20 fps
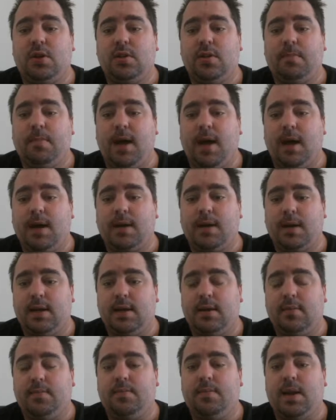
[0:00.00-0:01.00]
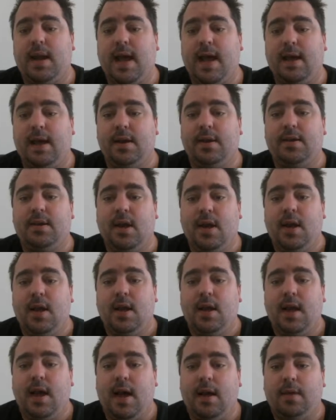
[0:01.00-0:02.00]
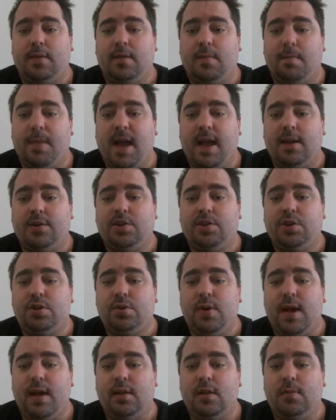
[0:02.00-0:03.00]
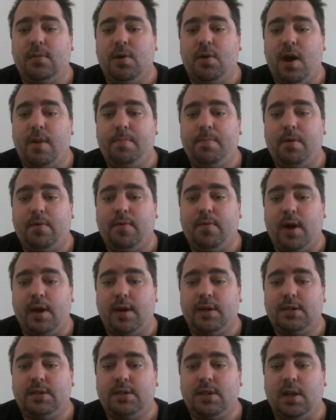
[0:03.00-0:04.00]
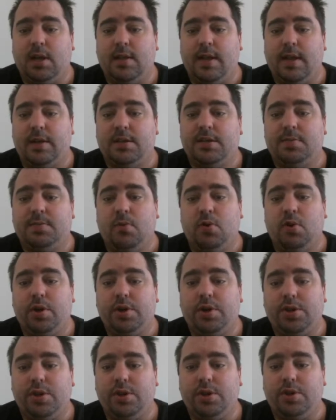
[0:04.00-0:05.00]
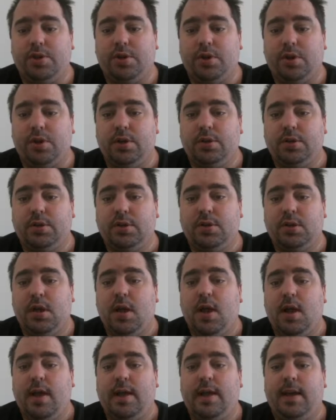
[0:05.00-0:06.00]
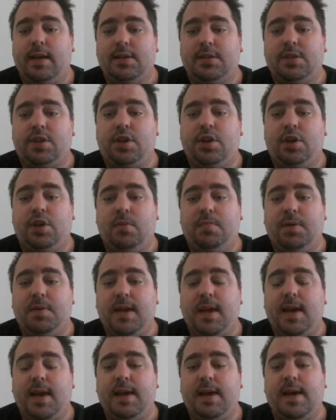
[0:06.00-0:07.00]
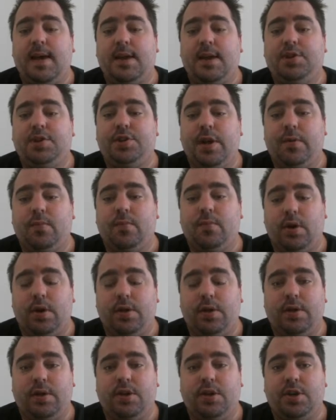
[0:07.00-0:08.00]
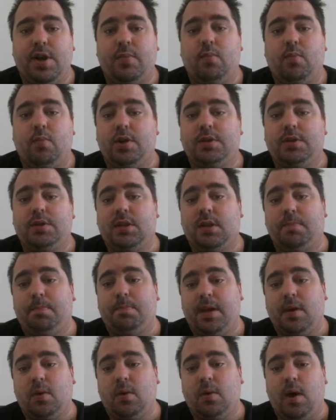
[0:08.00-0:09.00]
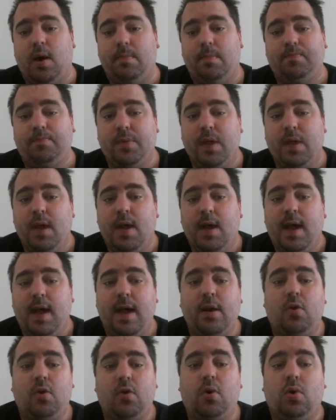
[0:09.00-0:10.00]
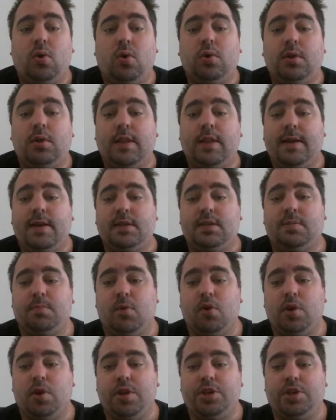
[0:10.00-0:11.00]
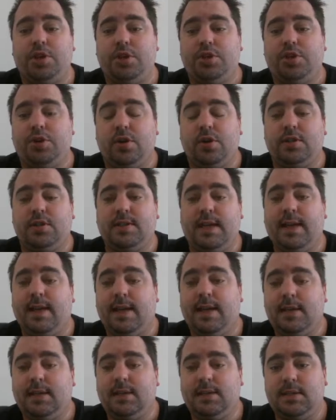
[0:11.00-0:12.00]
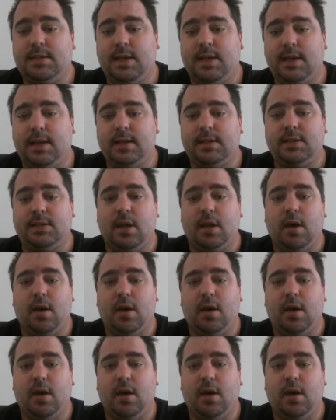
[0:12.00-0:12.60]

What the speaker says: the market, and the main 2 LMI providers, so lender's mortgage insurance, is QBE and Genworth, and Genworth's the bigger one. And all lender's mortgage insurance is